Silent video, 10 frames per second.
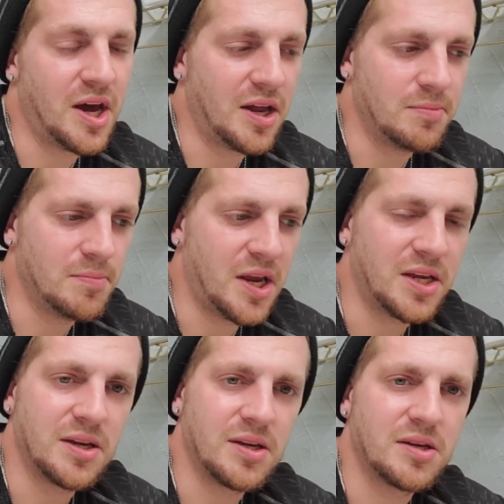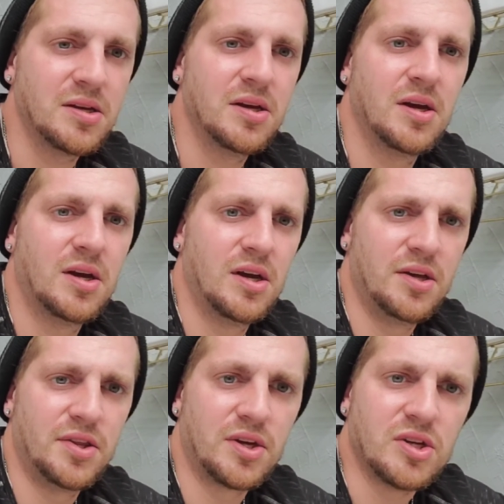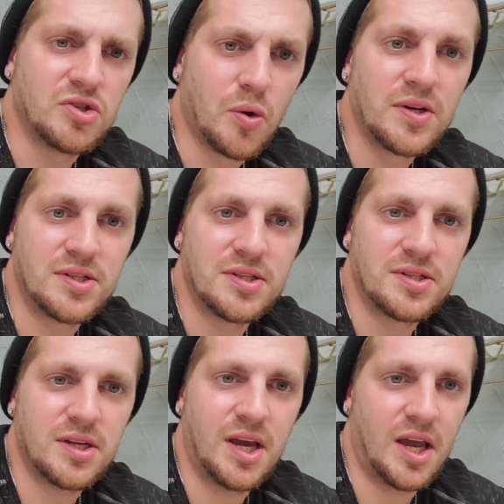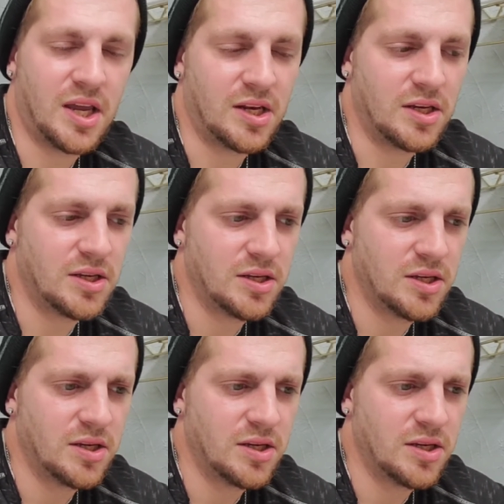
not making the good choices. And